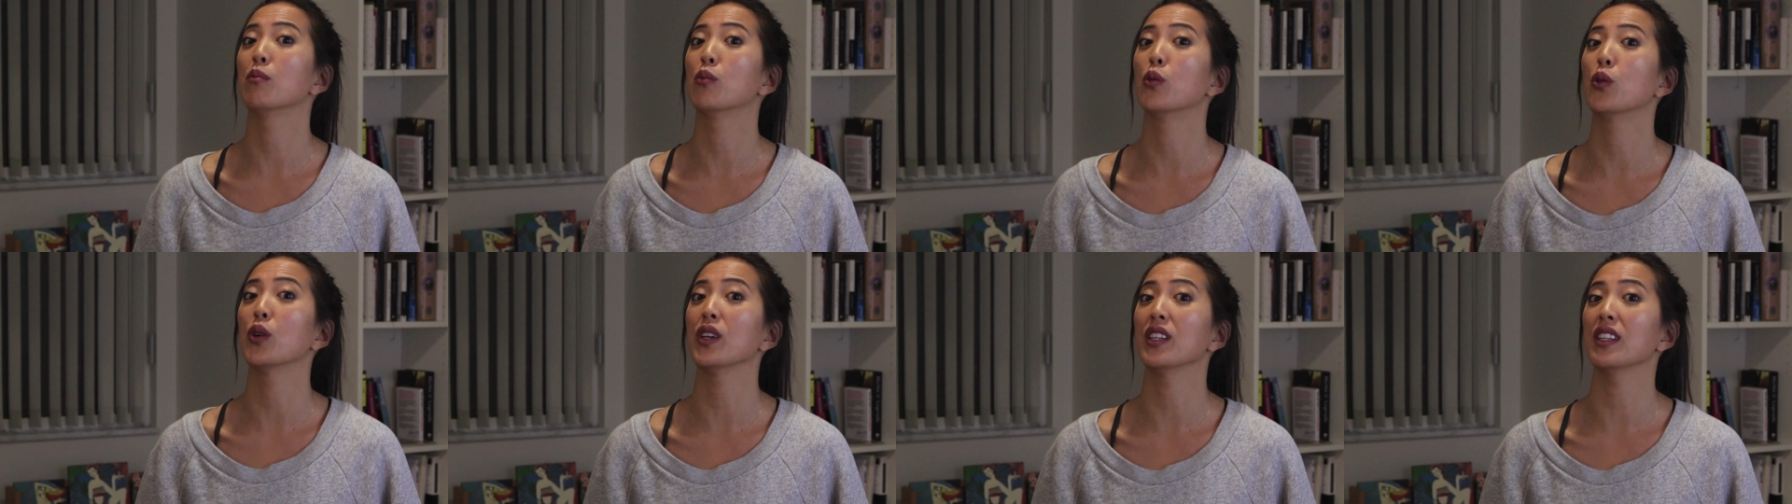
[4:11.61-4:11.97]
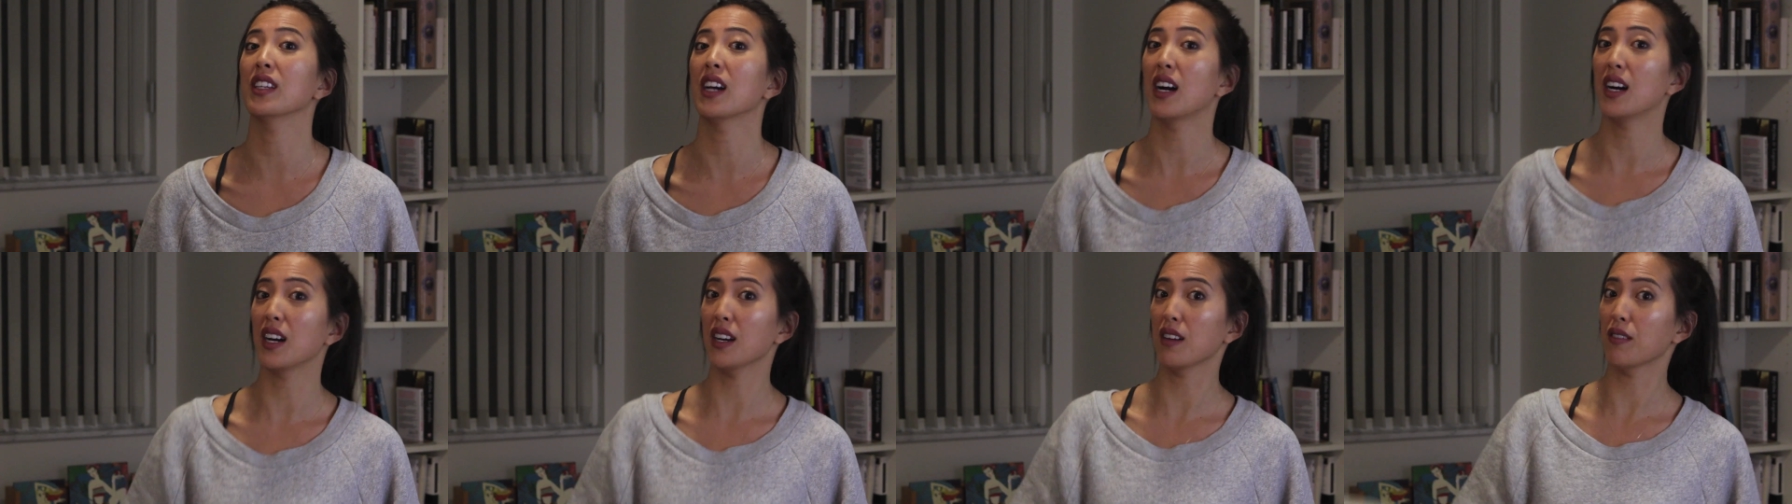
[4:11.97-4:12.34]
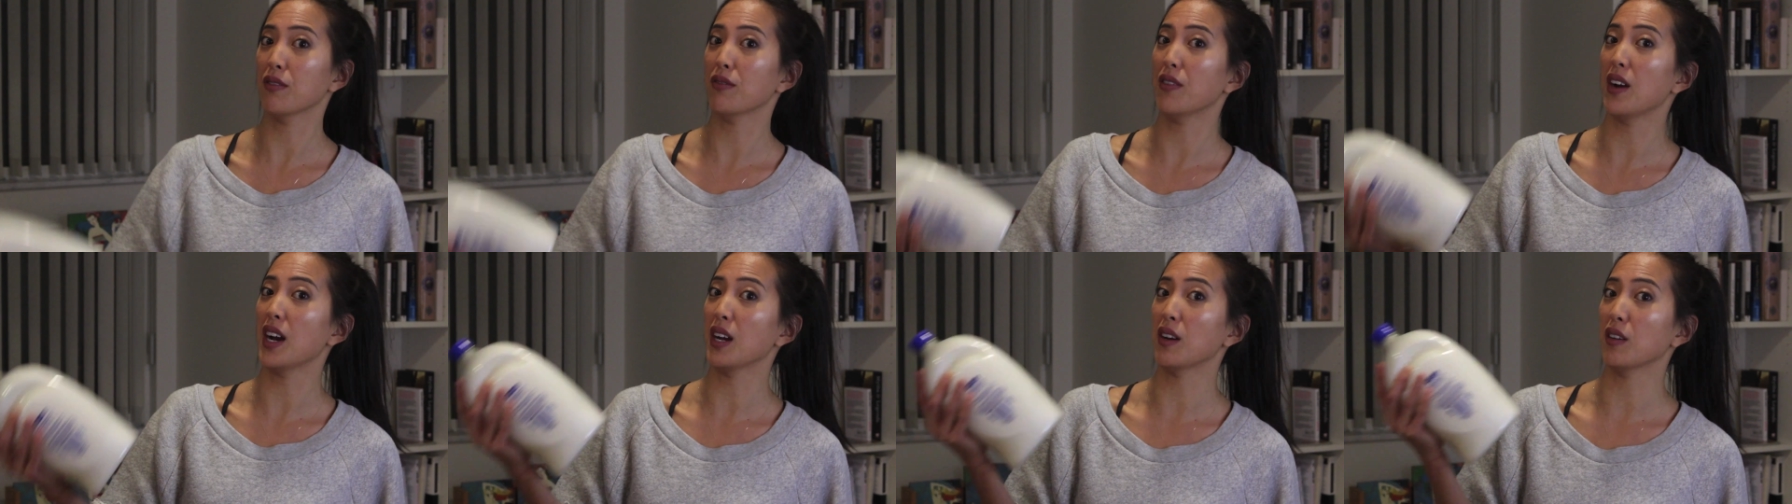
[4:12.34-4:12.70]
Muay Thai
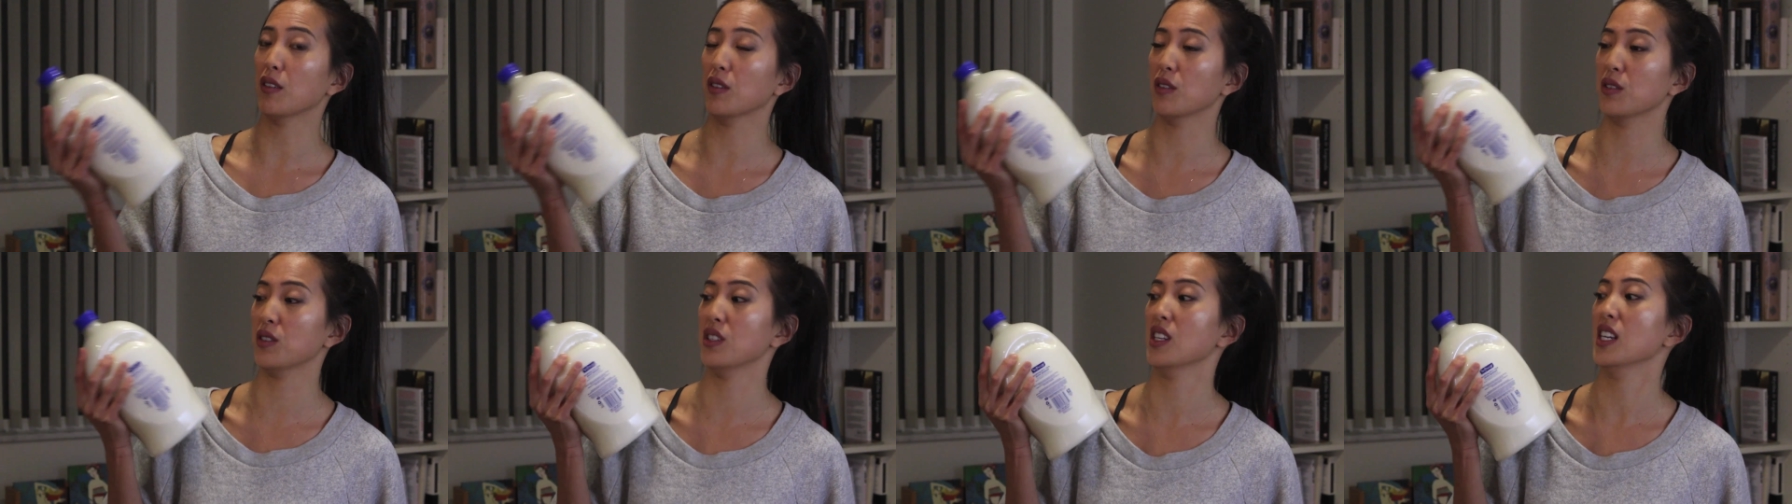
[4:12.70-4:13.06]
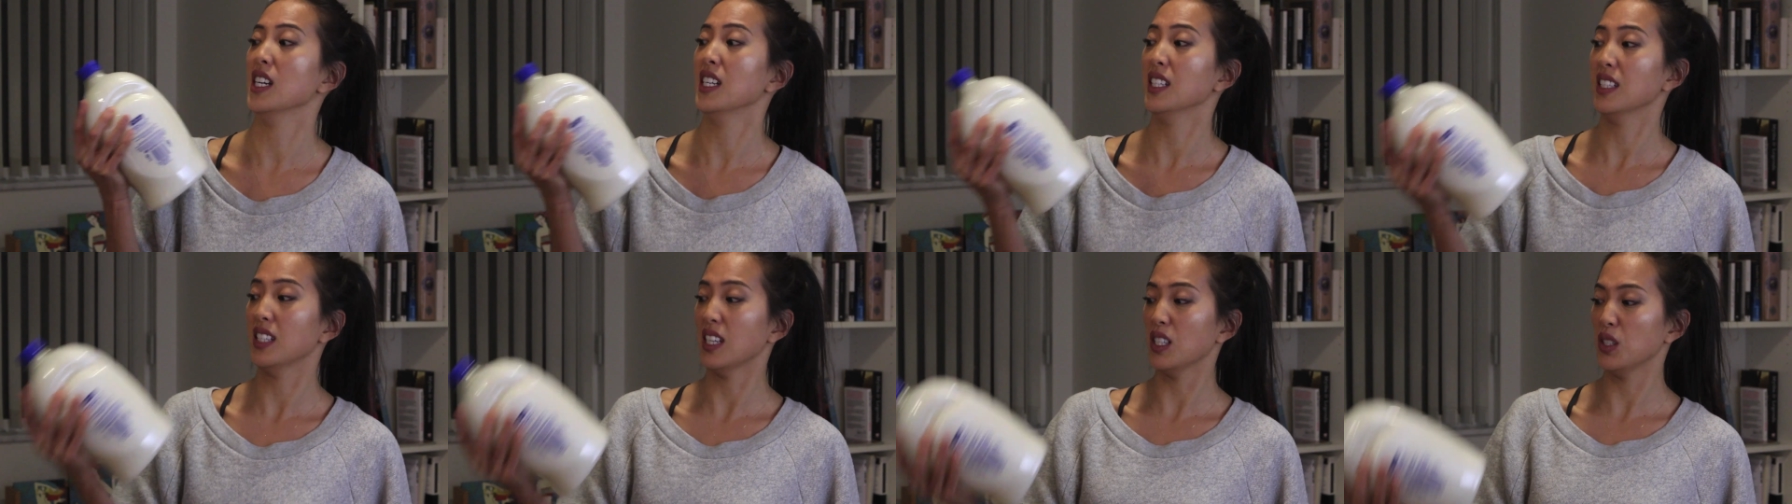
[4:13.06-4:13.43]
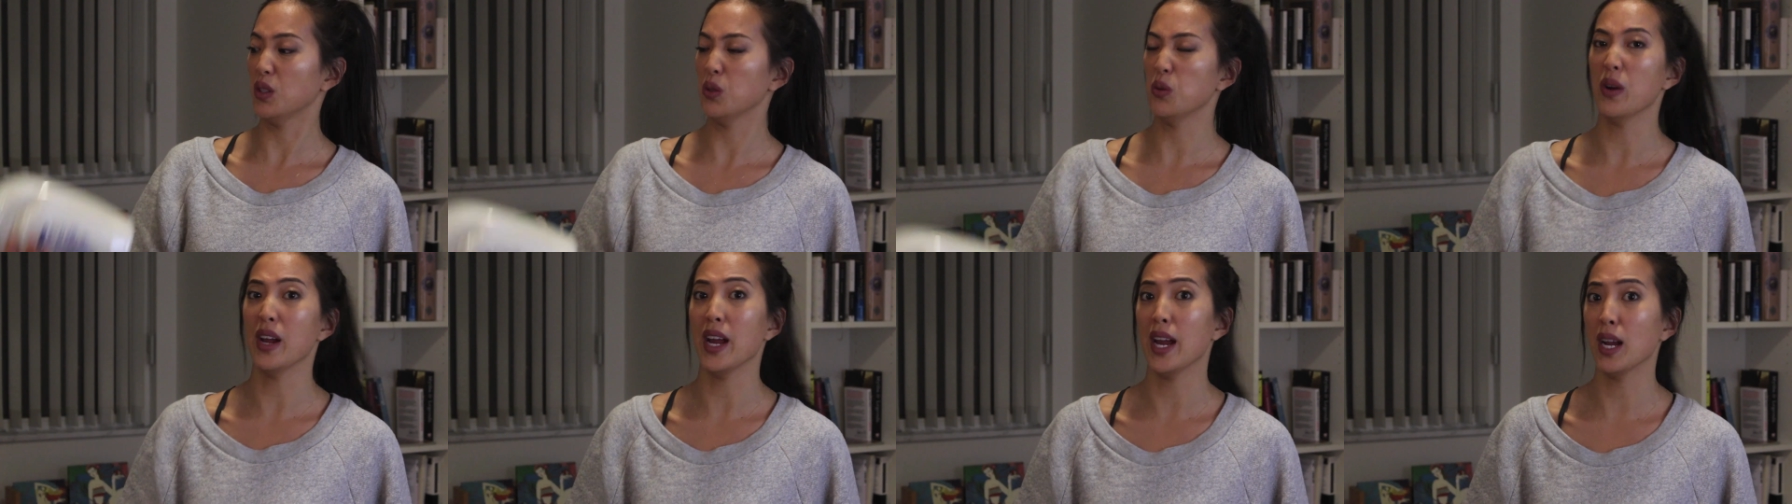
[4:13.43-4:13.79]
fighters that
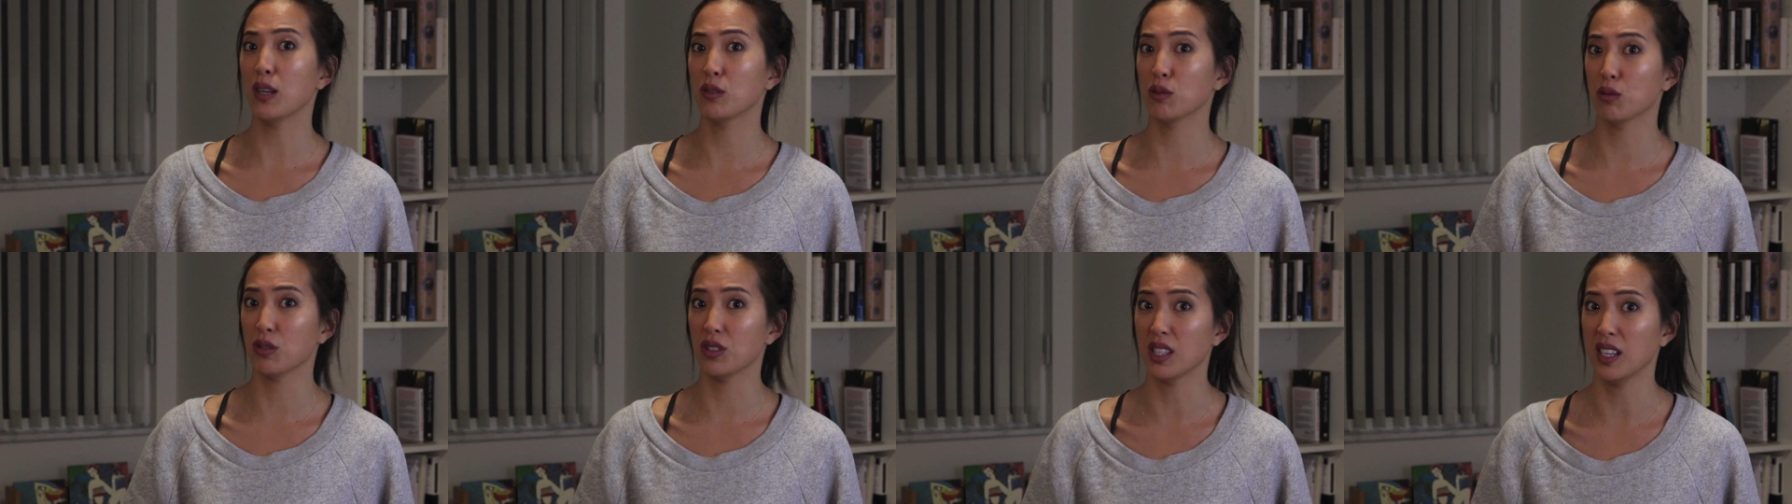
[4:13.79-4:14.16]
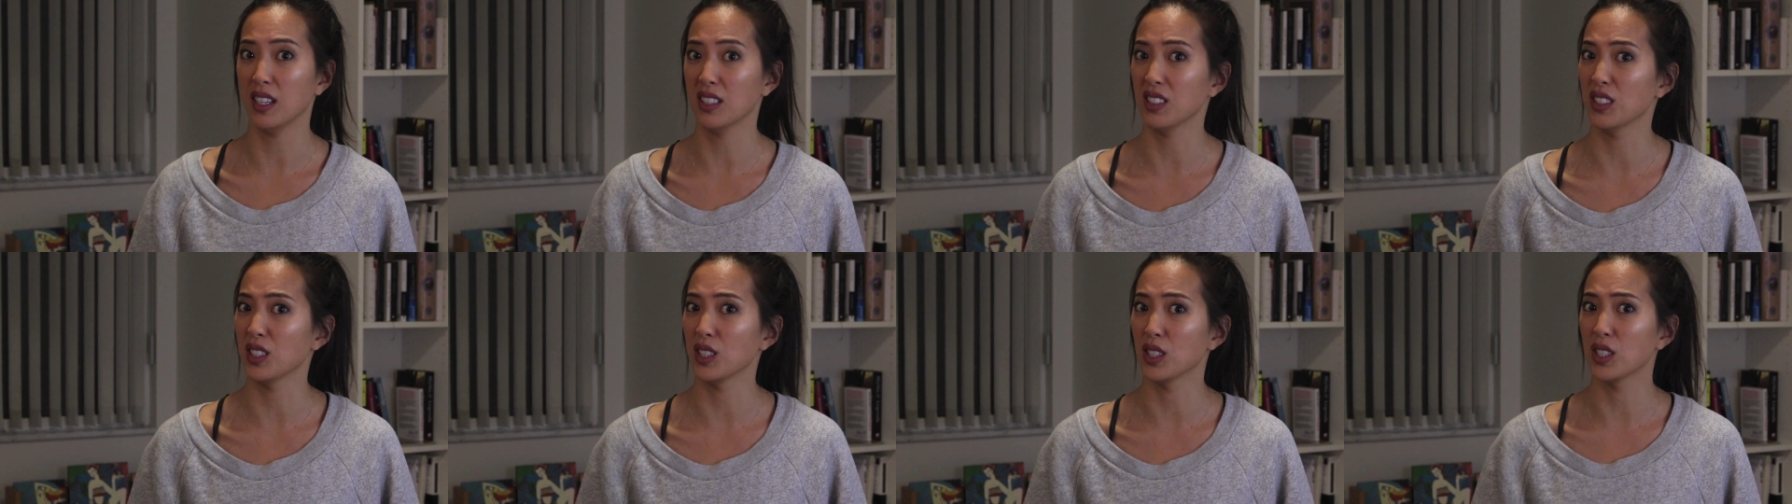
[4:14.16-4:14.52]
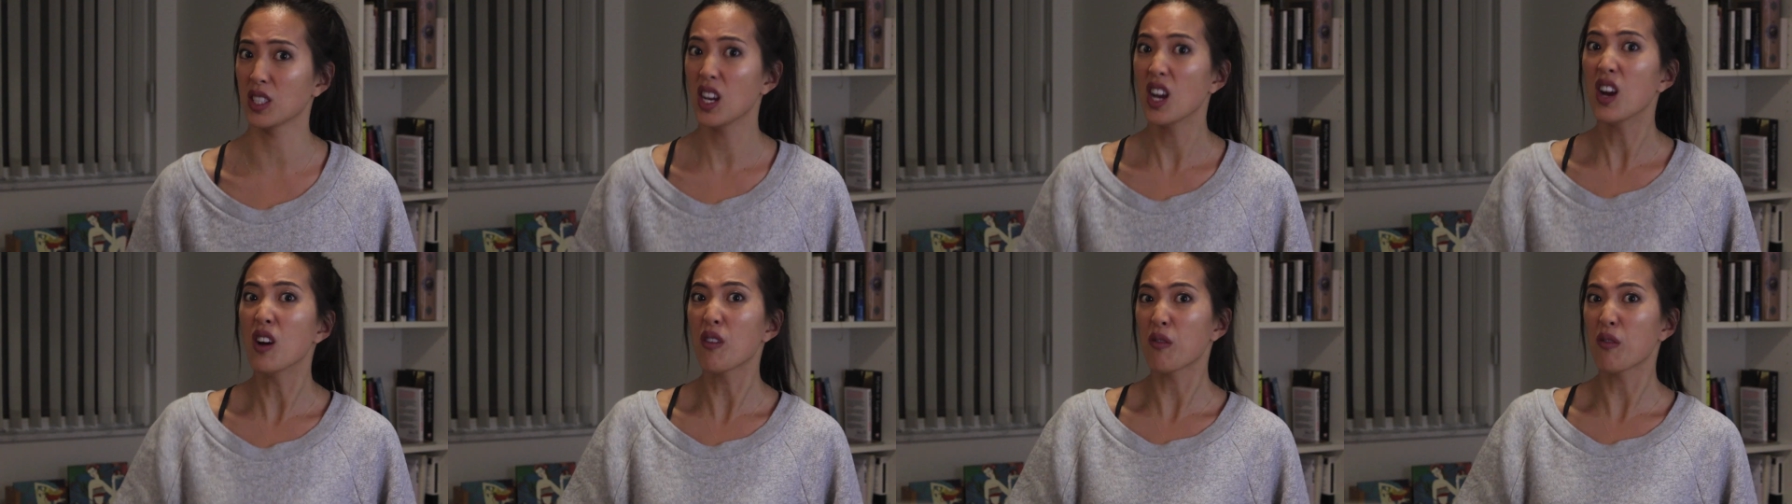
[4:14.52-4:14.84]
do exercises